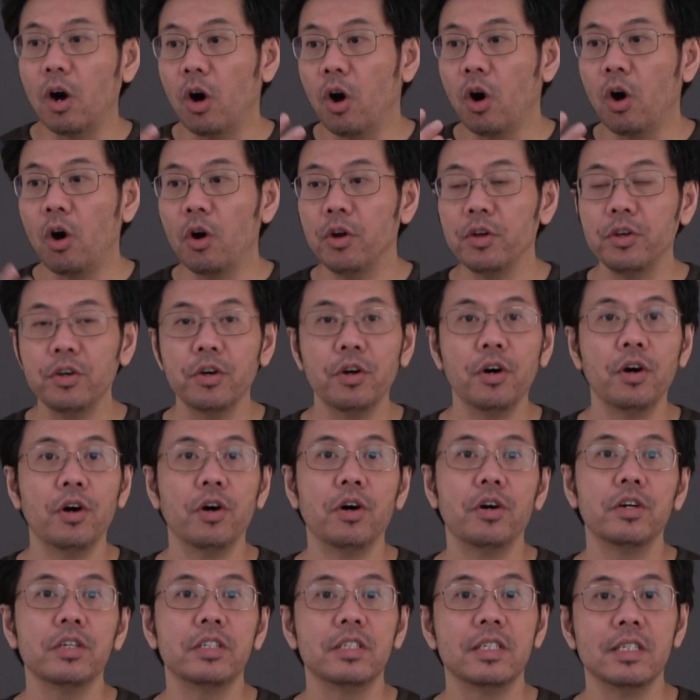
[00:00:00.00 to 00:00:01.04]
All
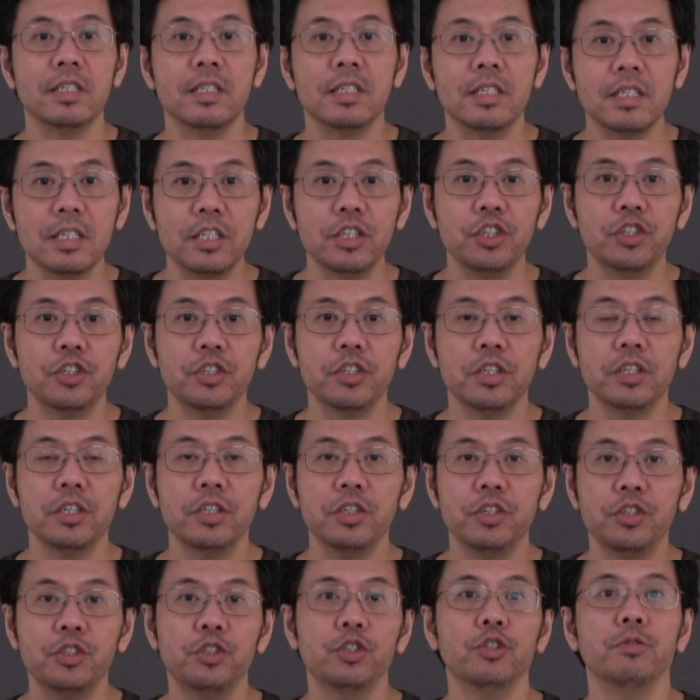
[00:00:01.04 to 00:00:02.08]
your
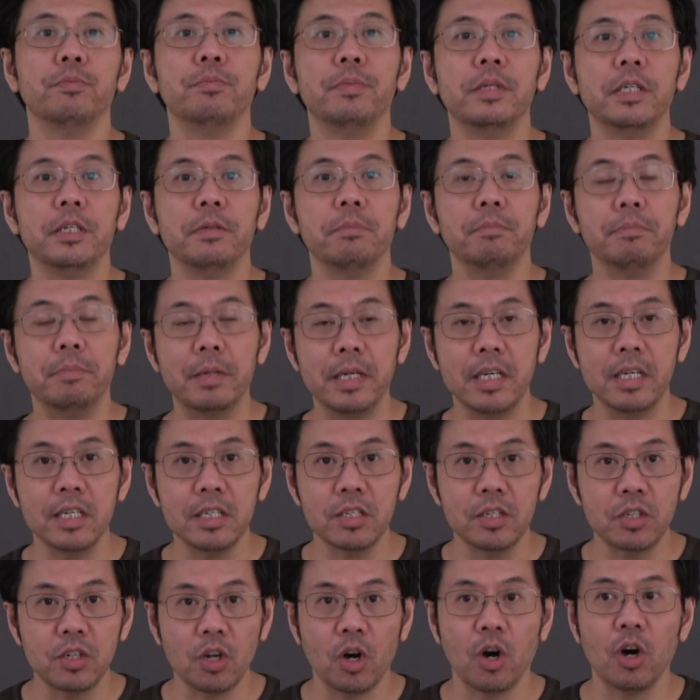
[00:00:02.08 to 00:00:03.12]
decision should be
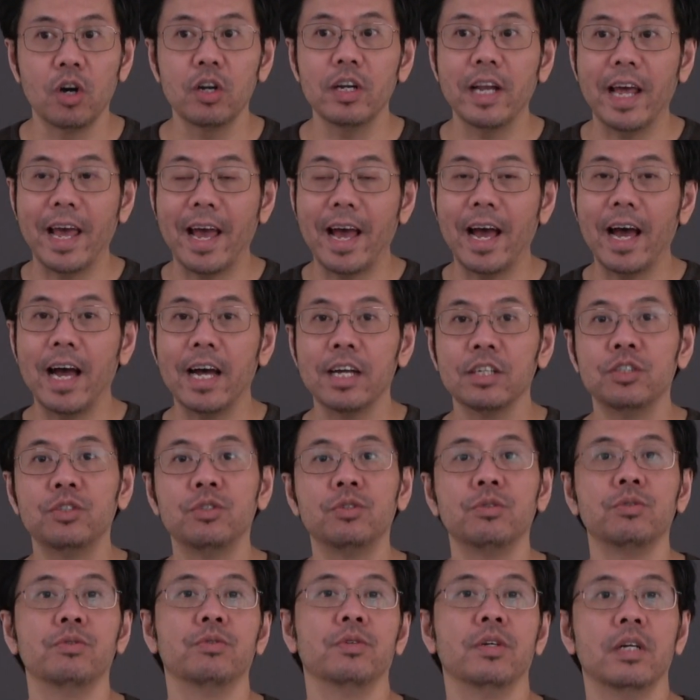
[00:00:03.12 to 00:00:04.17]
based on
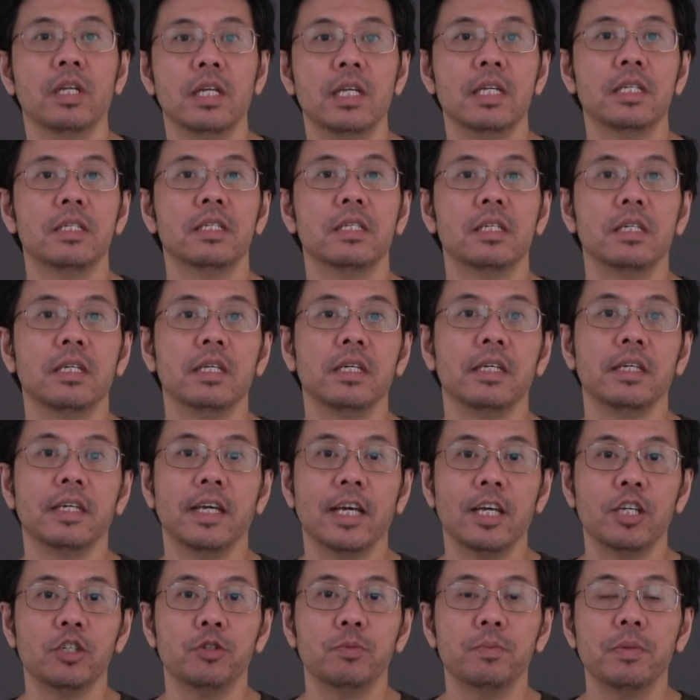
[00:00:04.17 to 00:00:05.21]
actual listening
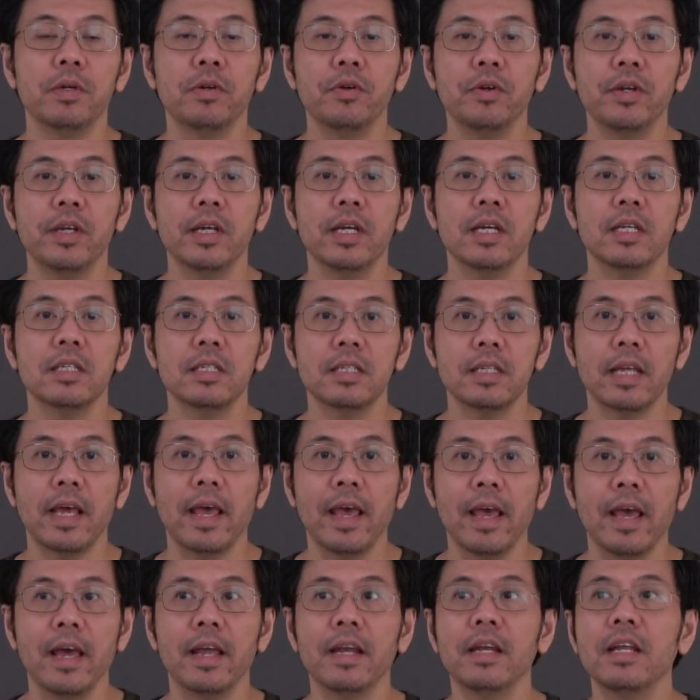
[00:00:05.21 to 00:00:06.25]
experience
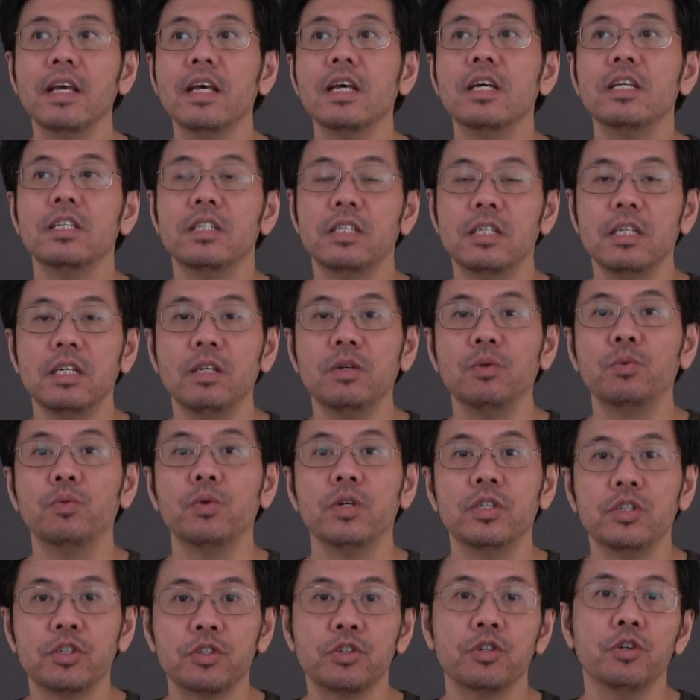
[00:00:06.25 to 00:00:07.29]
and see
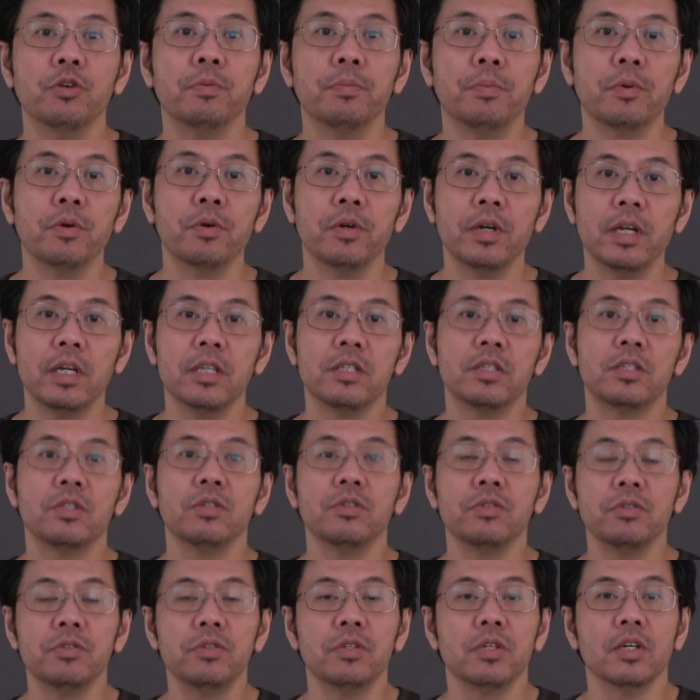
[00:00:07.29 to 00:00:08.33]
which component
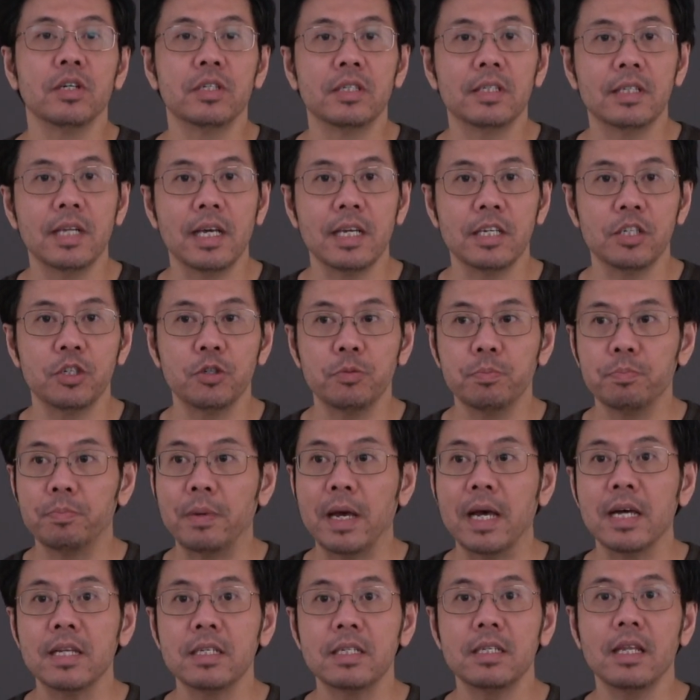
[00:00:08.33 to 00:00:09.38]
suits your taste
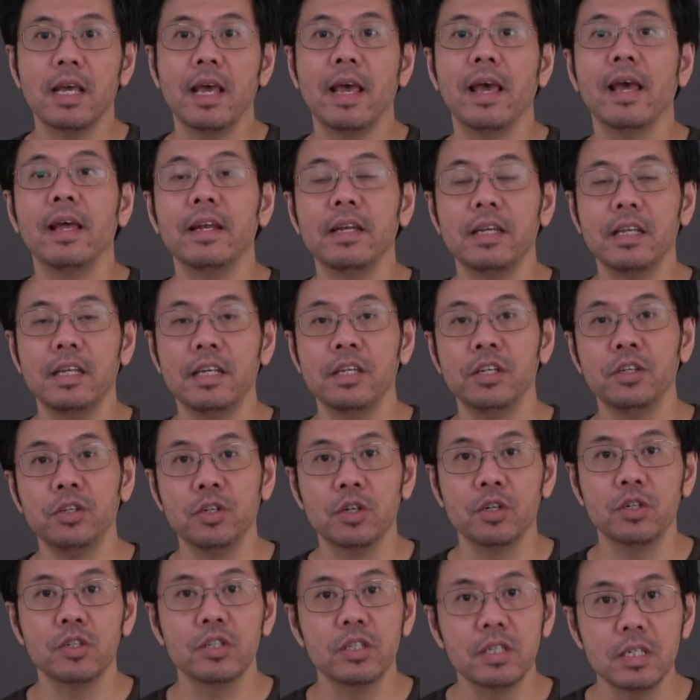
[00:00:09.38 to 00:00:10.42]
best and in
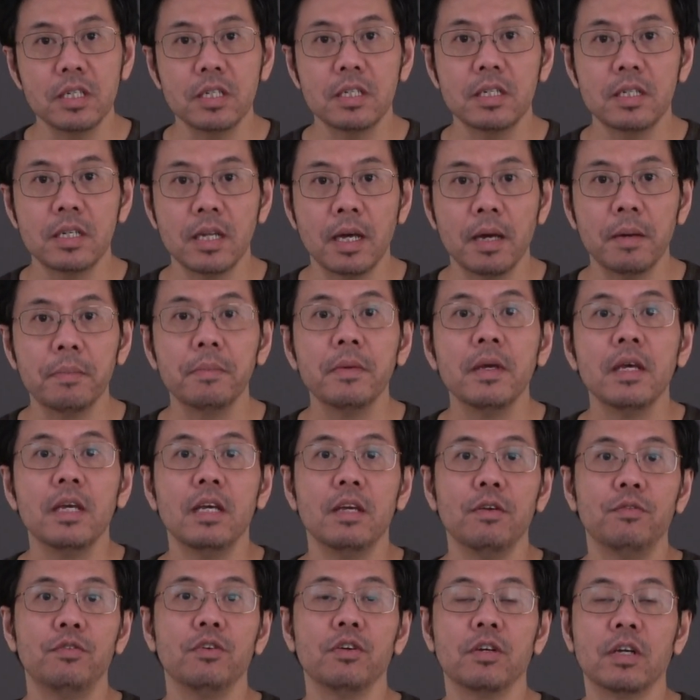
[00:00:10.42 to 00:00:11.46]
your system
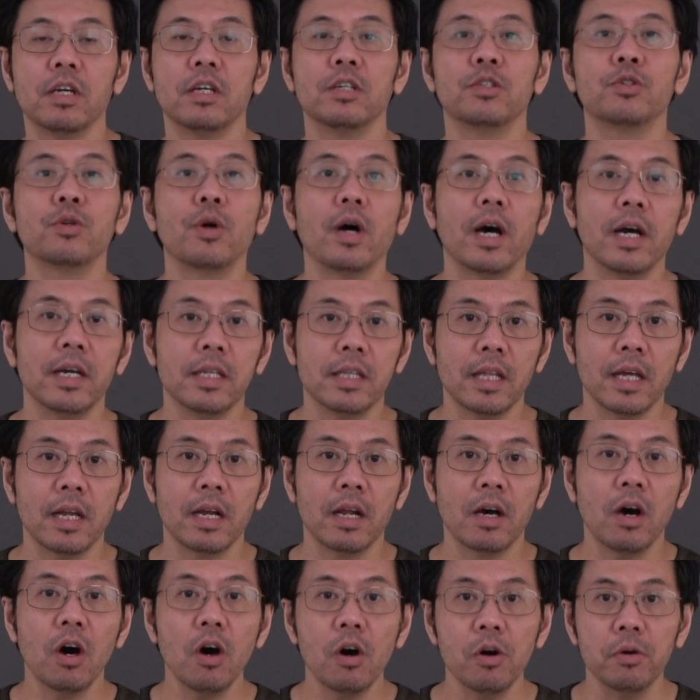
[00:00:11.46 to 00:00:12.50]
if you can try
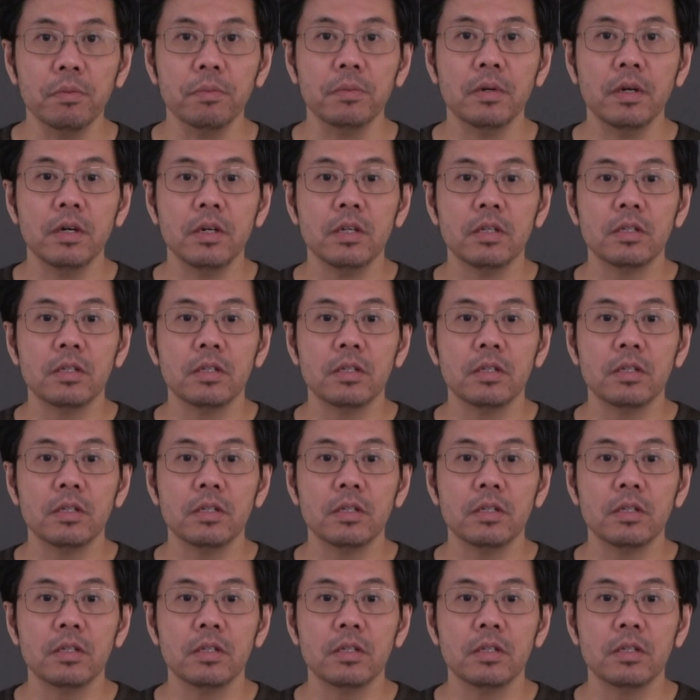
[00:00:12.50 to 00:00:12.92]
that home.